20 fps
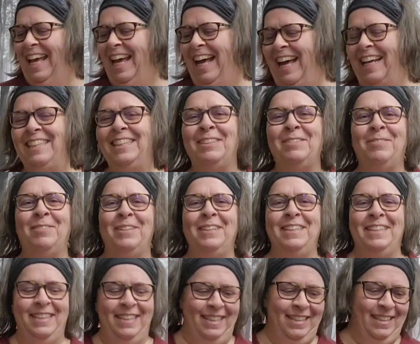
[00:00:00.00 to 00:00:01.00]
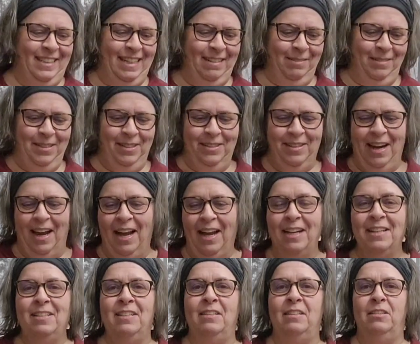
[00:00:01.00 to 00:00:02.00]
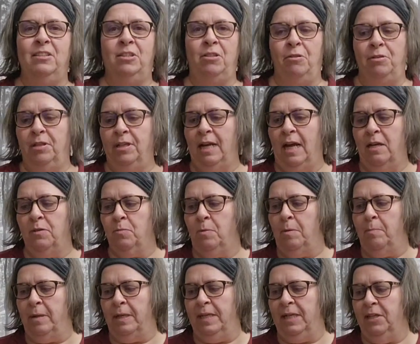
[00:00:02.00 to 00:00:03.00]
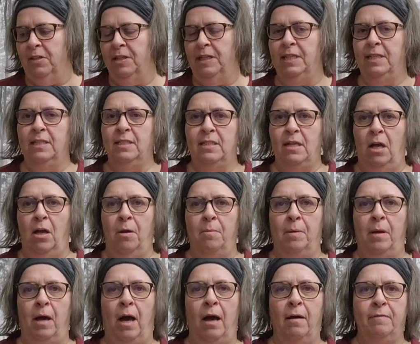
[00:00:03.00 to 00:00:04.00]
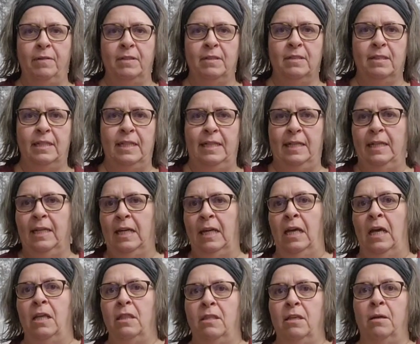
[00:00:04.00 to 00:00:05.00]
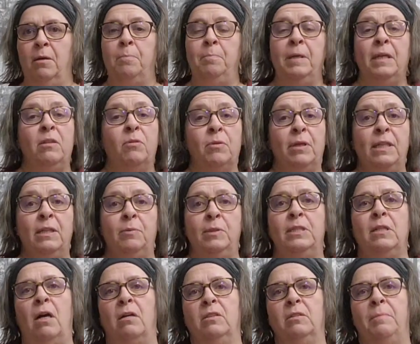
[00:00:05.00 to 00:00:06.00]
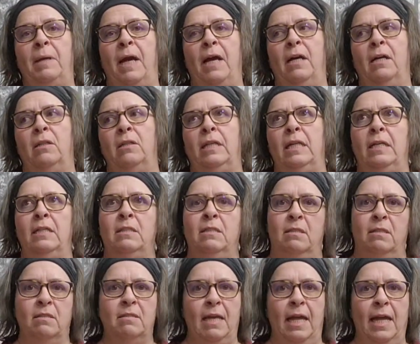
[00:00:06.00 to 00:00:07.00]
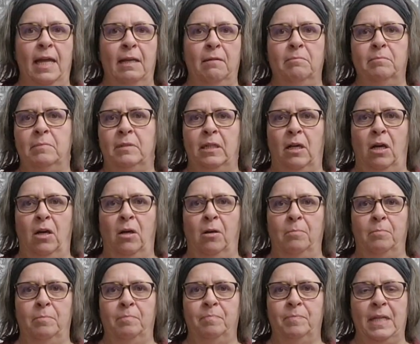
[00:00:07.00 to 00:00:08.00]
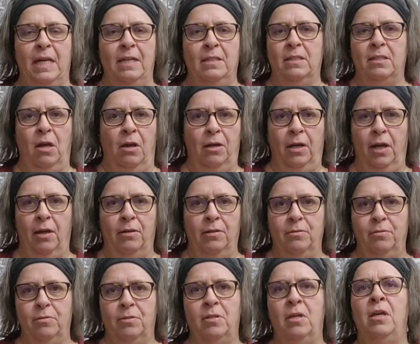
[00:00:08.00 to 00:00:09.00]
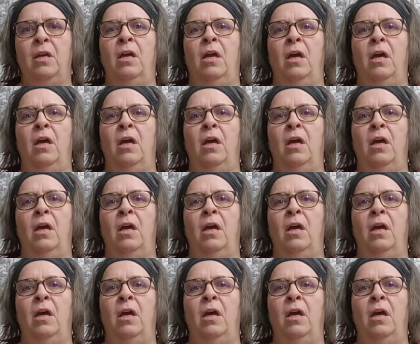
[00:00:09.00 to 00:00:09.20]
I just wanted to get with you guys and show you guys what my gear is. Obviously, the big three that we talked about, it's the same as Gung Ho's.